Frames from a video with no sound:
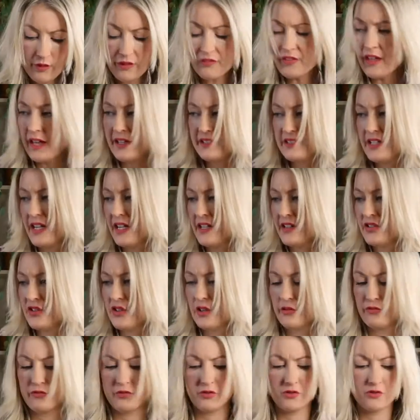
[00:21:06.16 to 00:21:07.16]
That tastes
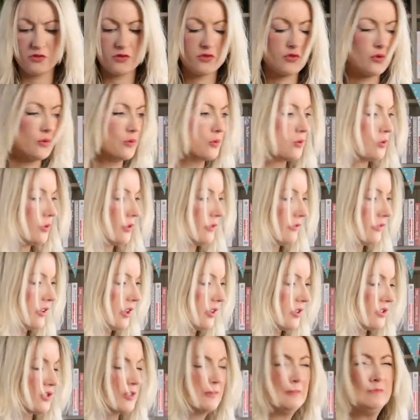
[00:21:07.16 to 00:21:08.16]
different to all of the
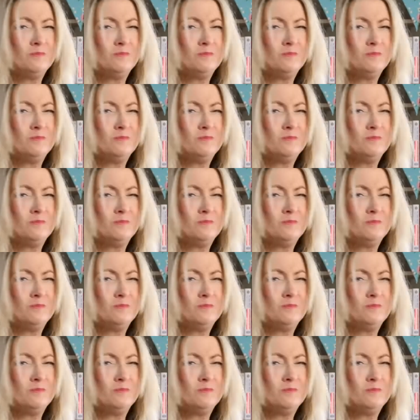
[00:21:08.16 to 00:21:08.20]
others.